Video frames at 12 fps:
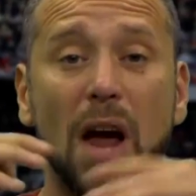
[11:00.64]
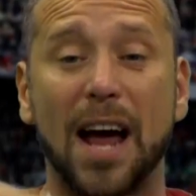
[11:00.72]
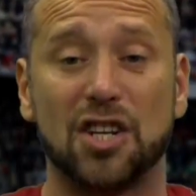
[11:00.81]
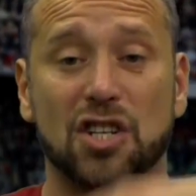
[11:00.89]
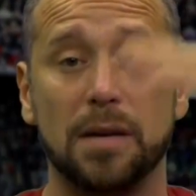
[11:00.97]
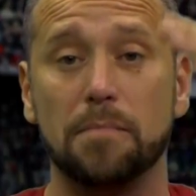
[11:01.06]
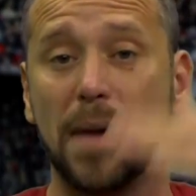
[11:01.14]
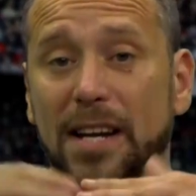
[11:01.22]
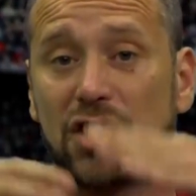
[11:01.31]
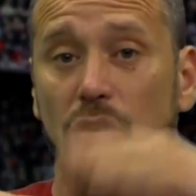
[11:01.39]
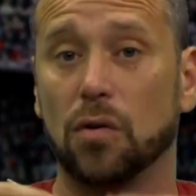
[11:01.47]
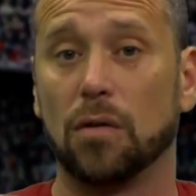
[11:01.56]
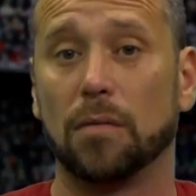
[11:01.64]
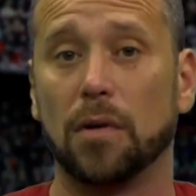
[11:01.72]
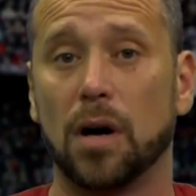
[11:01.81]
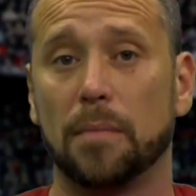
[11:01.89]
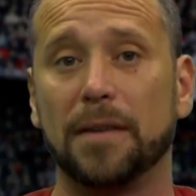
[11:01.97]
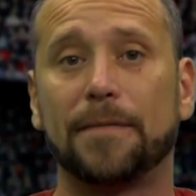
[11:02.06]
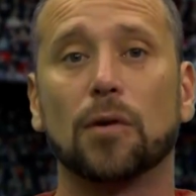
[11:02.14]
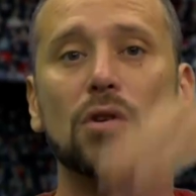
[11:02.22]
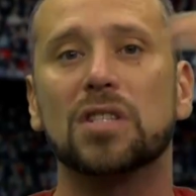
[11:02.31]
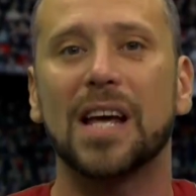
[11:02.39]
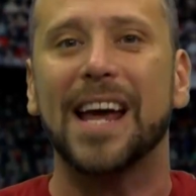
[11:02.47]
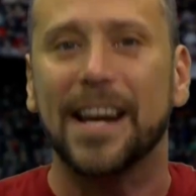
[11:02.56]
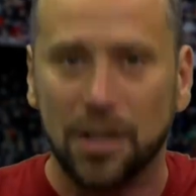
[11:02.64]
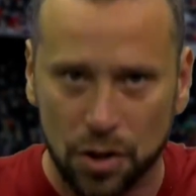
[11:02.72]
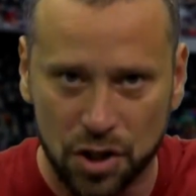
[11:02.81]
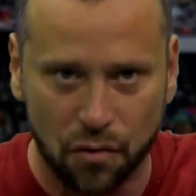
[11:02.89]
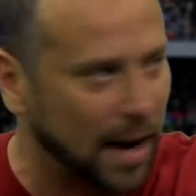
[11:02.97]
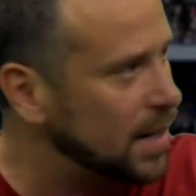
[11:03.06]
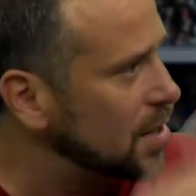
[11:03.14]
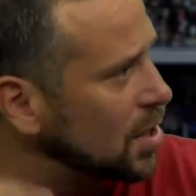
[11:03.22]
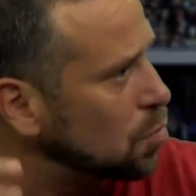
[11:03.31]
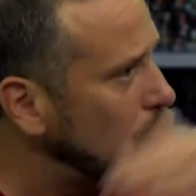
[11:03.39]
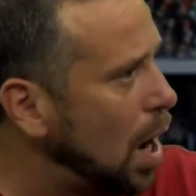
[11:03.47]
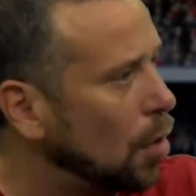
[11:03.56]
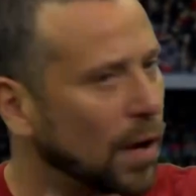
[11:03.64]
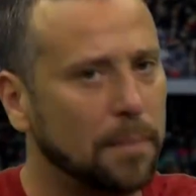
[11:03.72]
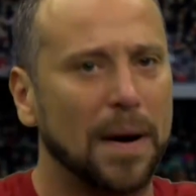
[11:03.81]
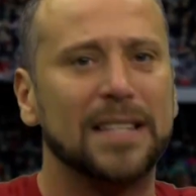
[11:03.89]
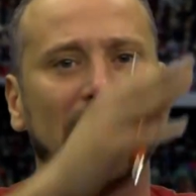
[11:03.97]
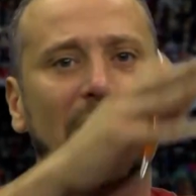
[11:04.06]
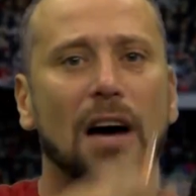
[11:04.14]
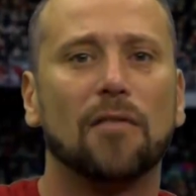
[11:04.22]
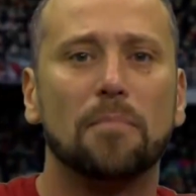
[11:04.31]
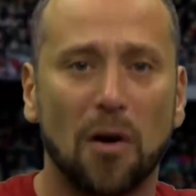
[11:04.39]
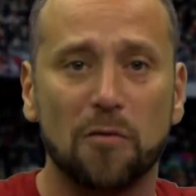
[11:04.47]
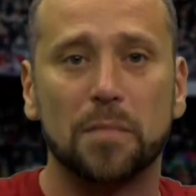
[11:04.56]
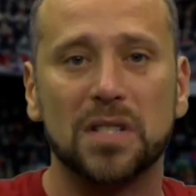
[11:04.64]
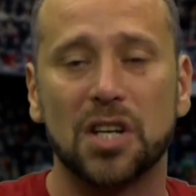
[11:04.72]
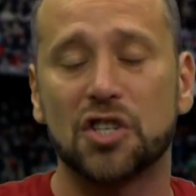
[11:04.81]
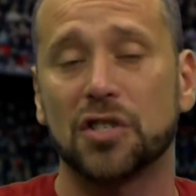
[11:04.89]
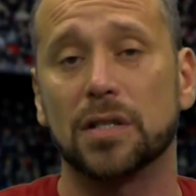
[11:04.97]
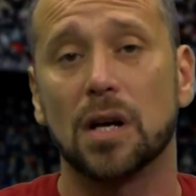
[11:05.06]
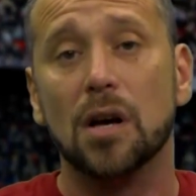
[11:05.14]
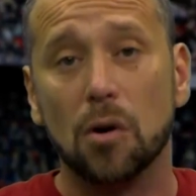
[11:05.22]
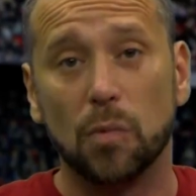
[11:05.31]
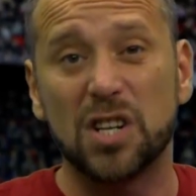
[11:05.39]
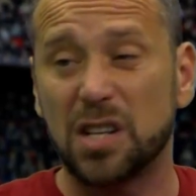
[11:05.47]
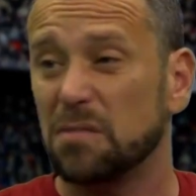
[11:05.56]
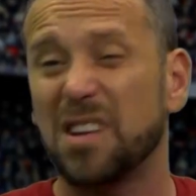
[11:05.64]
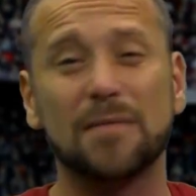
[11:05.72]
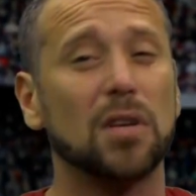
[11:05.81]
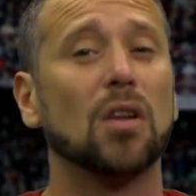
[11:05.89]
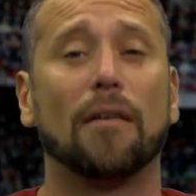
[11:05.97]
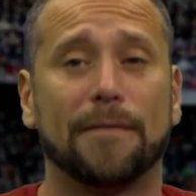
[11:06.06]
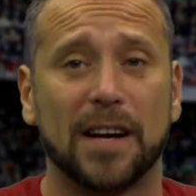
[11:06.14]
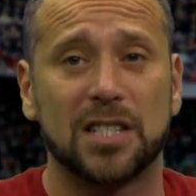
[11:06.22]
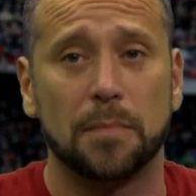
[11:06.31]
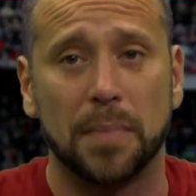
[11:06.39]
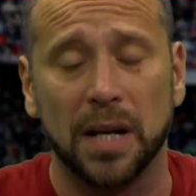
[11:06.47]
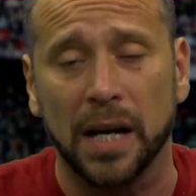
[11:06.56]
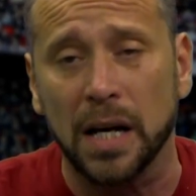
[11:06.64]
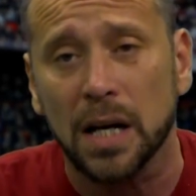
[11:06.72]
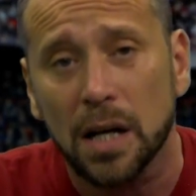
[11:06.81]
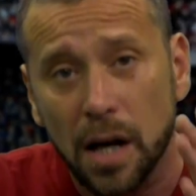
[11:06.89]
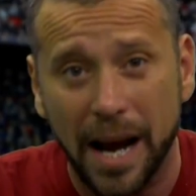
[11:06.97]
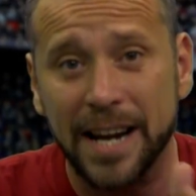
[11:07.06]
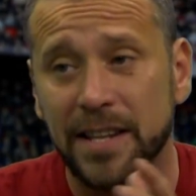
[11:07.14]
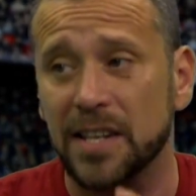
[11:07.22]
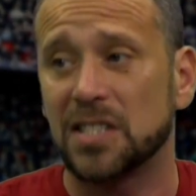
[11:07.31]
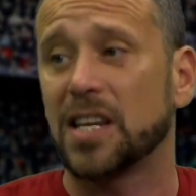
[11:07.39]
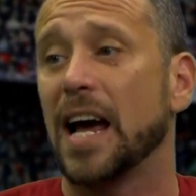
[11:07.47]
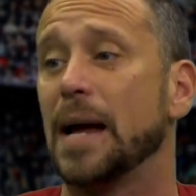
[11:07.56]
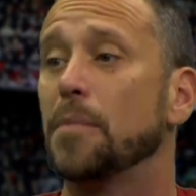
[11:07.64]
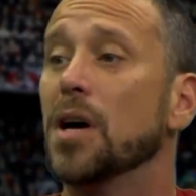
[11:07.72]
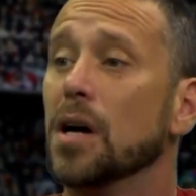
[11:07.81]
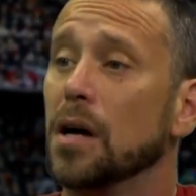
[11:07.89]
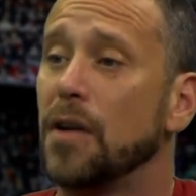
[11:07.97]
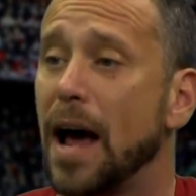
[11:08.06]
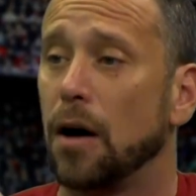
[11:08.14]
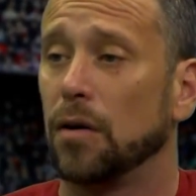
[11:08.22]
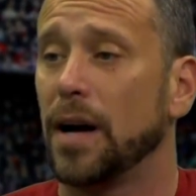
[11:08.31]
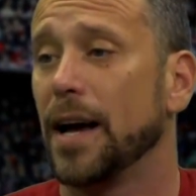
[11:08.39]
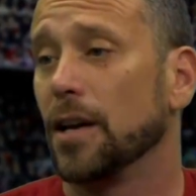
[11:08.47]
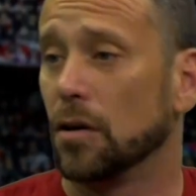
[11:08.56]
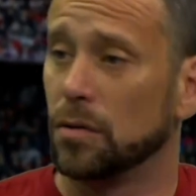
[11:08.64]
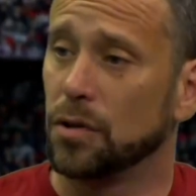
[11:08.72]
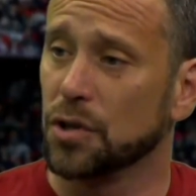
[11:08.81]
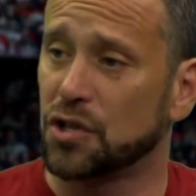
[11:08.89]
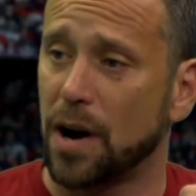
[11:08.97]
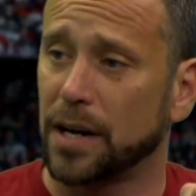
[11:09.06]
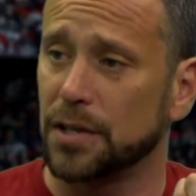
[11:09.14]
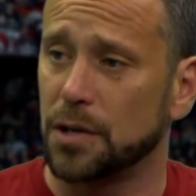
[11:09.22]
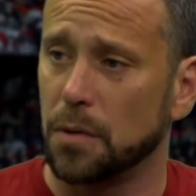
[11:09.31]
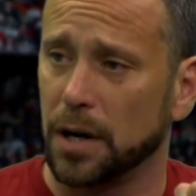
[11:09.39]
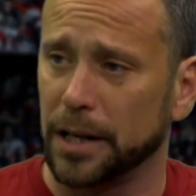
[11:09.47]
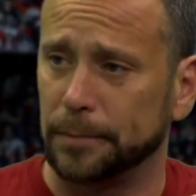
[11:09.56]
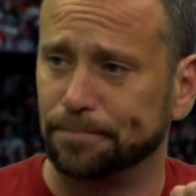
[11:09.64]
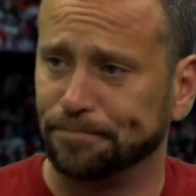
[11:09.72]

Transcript: actually mix your midfielders in your strikers as well. They basically cover both positions, which gives a lot of flexibility in this game. Now, Edo, your strikers, who are they?